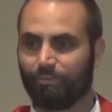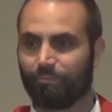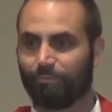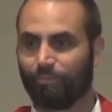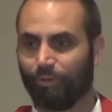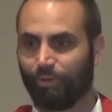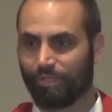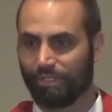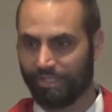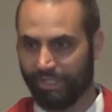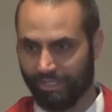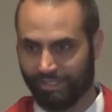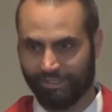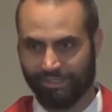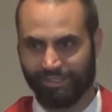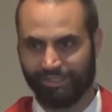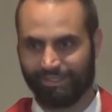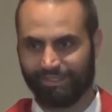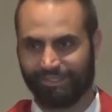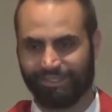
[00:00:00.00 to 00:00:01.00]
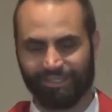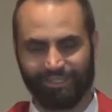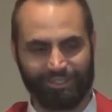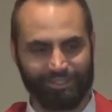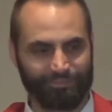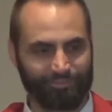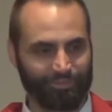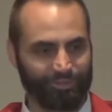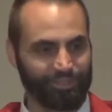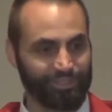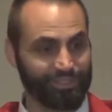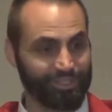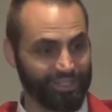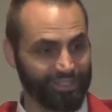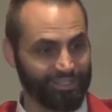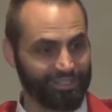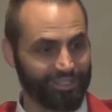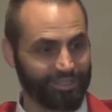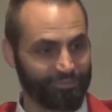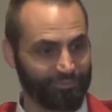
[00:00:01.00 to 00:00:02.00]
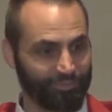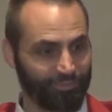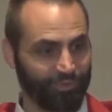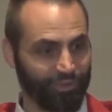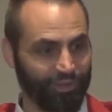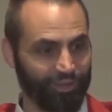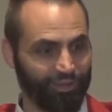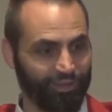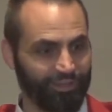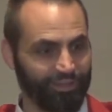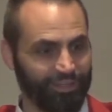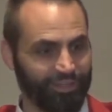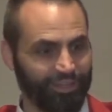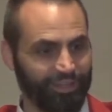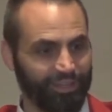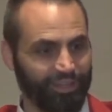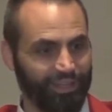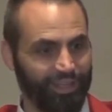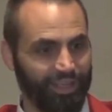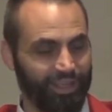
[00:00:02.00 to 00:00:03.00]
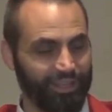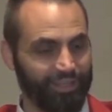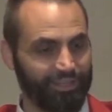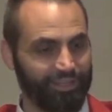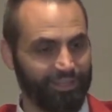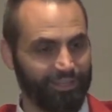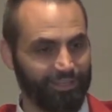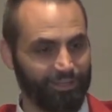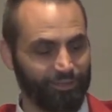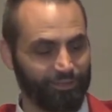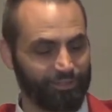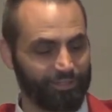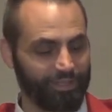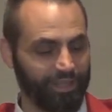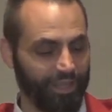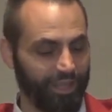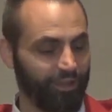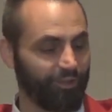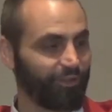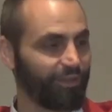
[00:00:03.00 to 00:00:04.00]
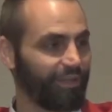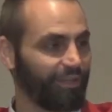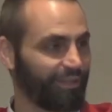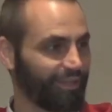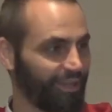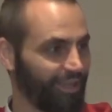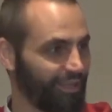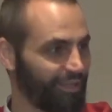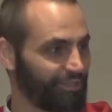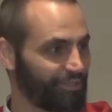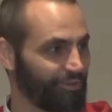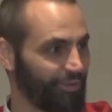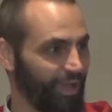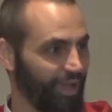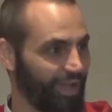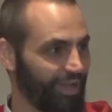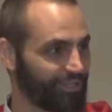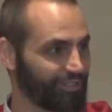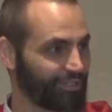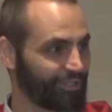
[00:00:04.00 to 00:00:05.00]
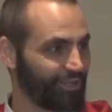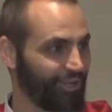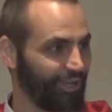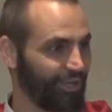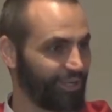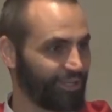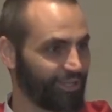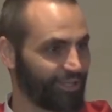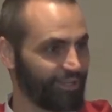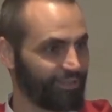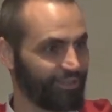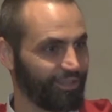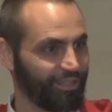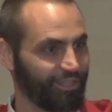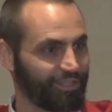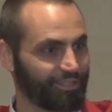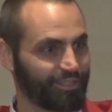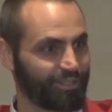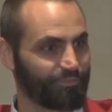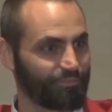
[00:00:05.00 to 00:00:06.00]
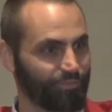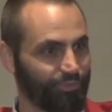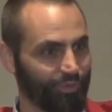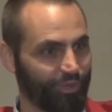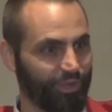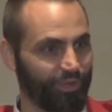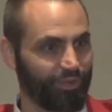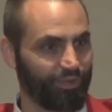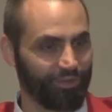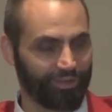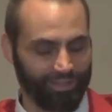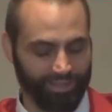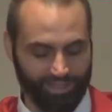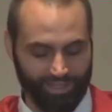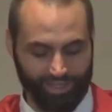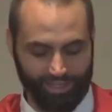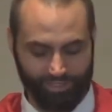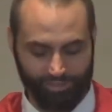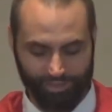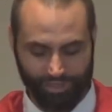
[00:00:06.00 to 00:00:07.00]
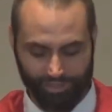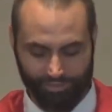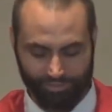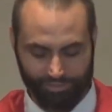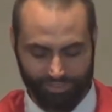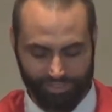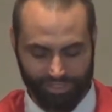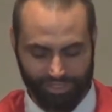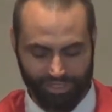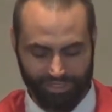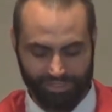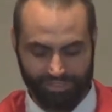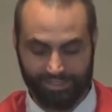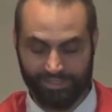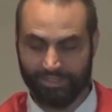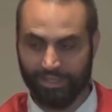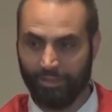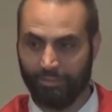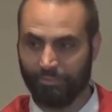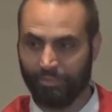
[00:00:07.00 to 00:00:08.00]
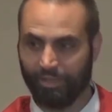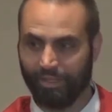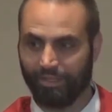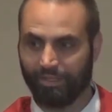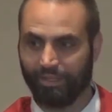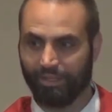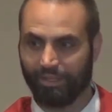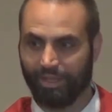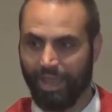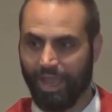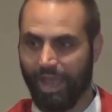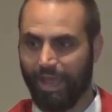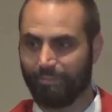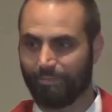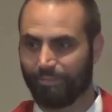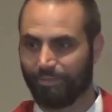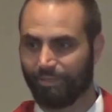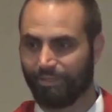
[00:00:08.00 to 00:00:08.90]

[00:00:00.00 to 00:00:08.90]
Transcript: persistence, huh? Persistent prayer. And, you know, daring to ask God things in prayer and to intercede and step in the gap